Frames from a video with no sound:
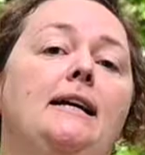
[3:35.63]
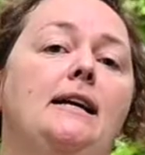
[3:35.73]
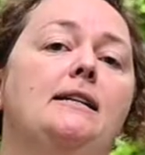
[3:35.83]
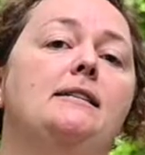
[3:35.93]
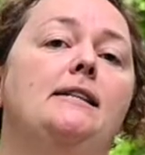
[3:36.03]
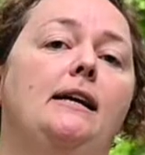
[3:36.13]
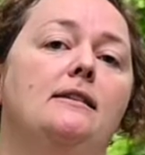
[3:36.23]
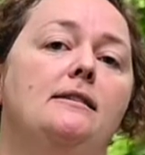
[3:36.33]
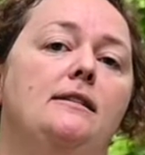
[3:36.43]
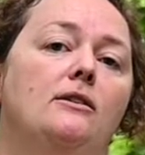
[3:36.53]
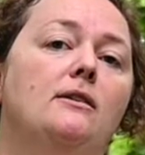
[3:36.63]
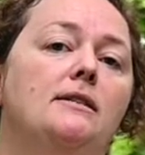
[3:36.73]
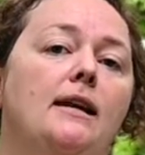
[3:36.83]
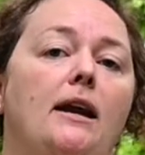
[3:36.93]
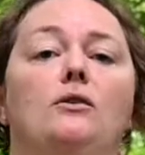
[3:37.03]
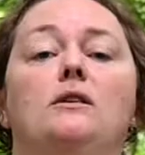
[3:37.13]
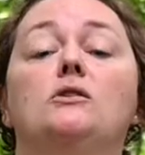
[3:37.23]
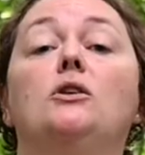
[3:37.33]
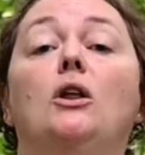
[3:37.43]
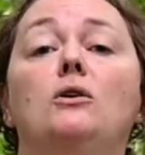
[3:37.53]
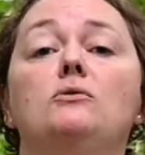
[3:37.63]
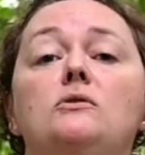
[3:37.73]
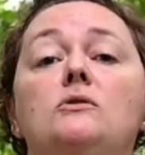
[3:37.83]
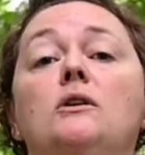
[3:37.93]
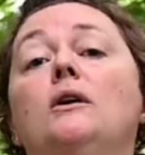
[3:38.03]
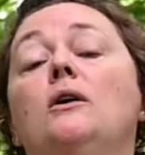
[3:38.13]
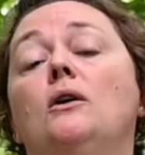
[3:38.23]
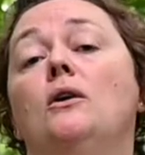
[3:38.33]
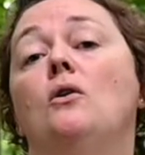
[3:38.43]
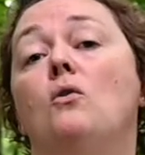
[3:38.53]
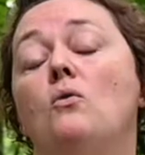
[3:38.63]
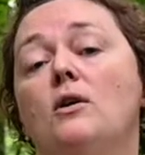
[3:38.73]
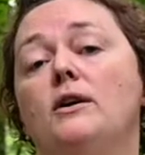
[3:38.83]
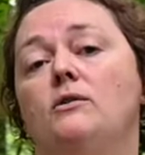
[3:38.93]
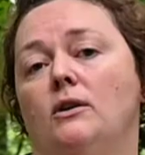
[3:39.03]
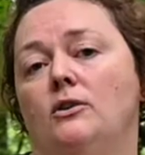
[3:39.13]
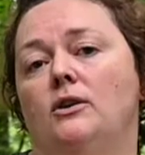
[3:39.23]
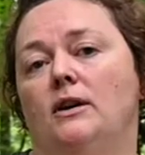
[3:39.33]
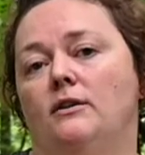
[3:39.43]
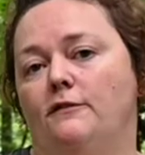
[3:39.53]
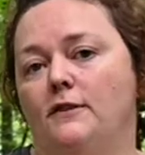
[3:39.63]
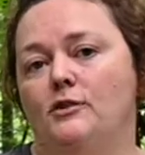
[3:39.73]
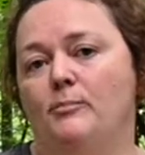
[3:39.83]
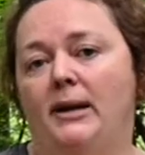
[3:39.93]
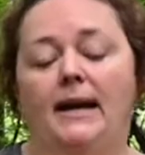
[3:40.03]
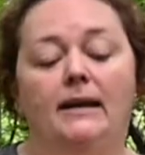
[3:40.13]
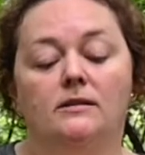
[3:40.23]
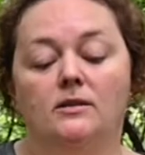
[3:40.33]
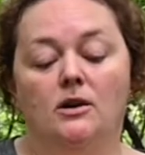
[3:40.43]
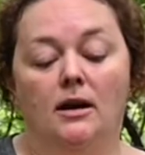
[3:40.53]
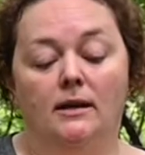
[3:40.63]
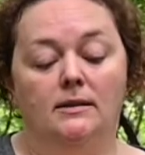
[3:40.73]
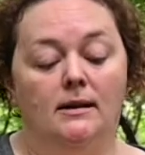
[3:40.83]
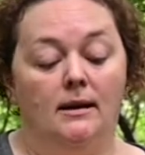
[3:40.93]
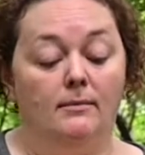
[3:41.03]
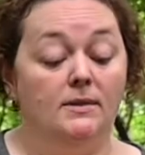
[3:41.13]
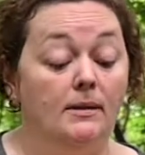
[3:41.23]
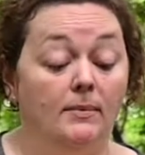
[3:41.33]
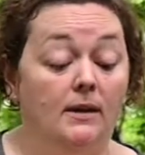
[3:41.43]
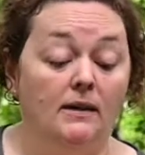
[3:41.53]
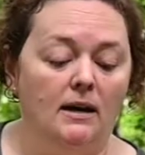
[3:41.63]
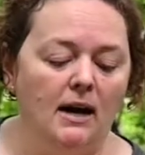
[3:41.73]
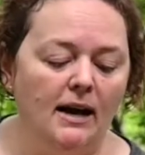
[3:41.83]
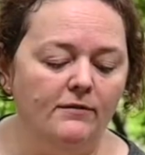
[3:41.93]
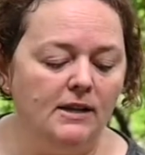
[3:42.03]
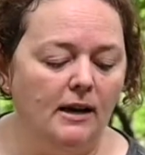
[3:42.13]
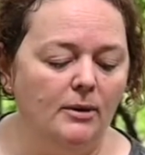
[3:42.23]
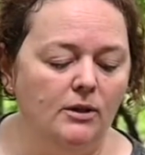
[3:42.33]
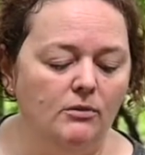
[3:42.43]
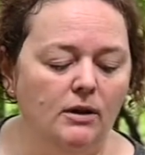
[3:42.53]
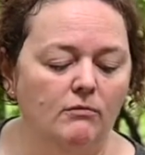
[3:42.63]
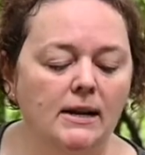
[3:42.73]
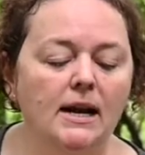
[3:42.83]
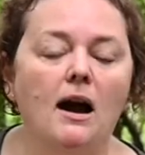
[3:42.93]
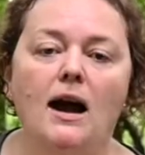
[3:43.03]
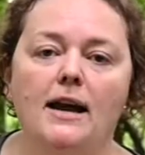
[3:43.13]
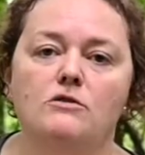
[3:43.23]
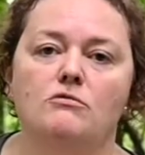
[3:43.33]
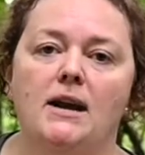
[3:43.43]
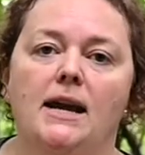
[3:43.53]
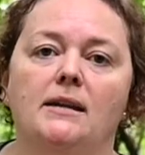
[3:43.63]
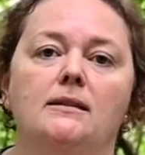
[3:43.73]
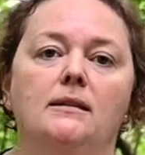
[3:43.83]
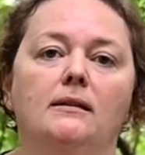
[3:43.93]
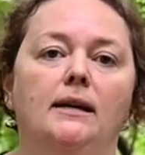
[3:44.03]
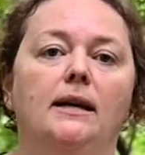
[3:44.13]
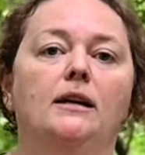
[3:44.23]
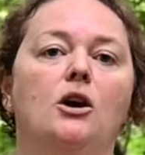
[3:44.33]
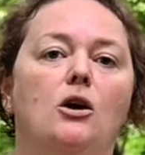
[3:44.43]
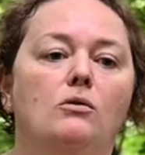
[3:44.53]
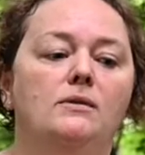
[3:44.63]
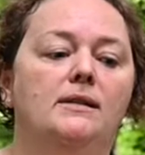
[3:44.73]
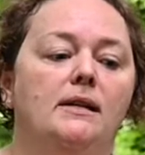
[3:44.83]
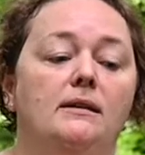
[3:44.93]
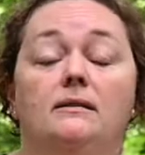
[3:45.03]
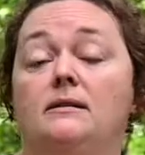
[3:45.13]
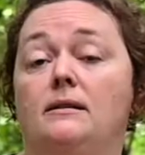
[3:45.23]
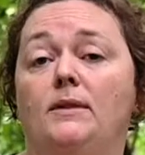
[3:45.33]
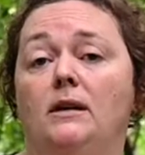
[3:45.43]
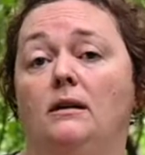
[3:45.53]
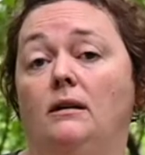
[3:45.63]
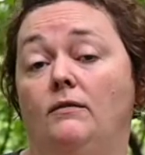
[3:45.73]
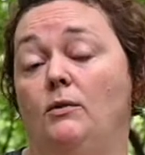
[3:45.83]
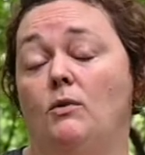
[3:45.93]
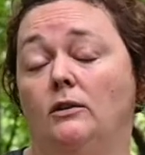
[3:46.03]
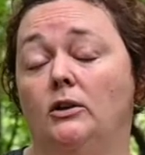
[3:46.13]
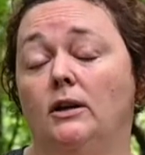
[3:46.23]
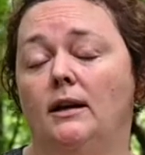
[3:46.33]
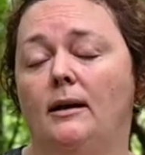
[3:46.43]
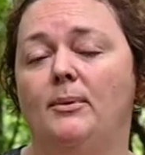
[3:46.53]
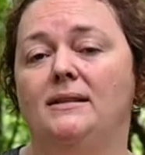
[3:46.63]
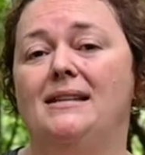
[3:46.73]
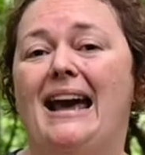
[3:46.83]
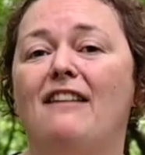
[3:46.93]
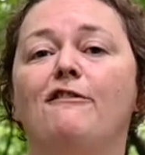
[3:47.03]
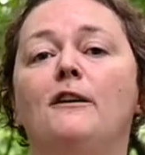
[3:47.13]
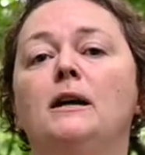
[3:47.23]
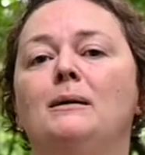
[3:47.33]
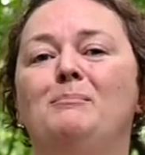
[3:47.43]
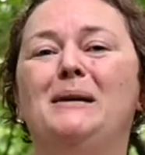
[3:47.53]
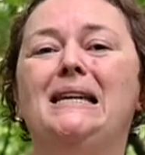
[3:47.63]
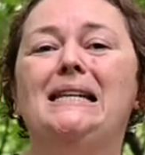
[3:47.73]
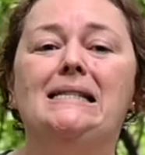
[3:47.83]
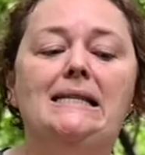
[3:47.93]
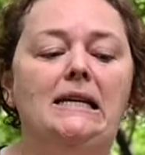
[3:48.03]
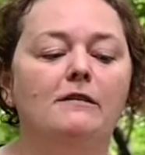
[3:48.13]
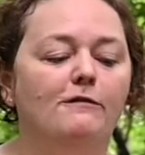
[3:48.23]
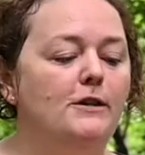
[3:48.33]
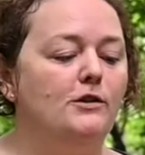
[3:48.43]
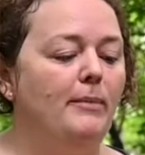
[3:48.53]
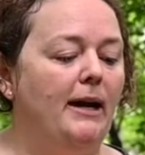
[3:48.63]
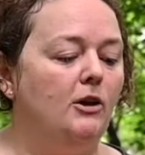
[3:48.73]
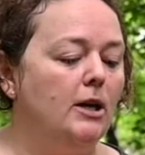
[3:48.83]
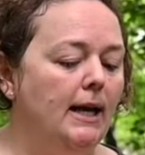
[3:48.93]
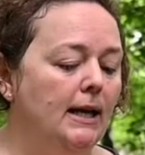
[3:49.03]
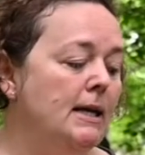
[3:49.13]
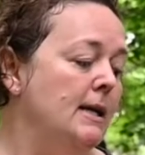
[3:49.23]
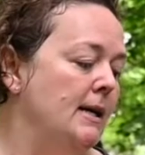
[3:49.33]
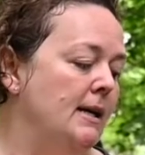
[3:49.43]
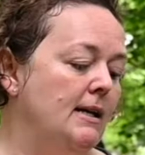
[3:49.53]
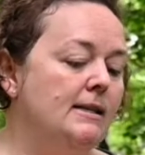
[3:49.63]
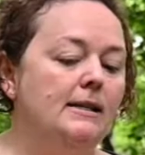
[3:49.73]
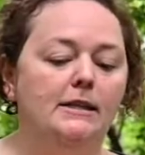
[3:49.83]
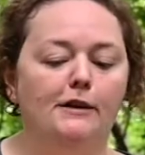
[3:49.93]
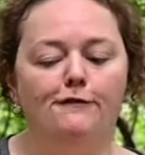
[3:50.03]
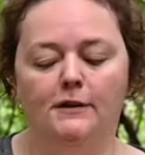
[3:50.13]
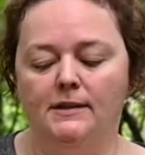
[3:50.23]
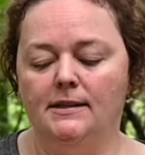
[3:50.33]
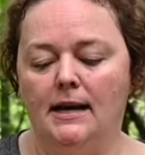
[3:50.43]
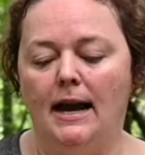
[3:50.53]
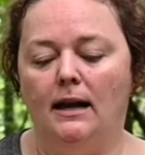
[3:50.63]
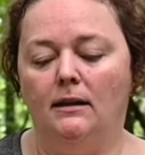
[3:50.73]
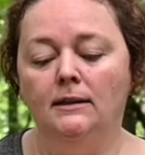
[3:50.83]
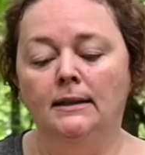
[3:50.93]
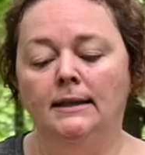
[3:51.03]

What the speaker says: in a stainless steel container that's closed, or you can cook in a freezer bag. It's not something that I've done, but you can rehydrate in a cozy. It's something, if you want to look it up, it's FBC, freezer bag cooking. It's a different style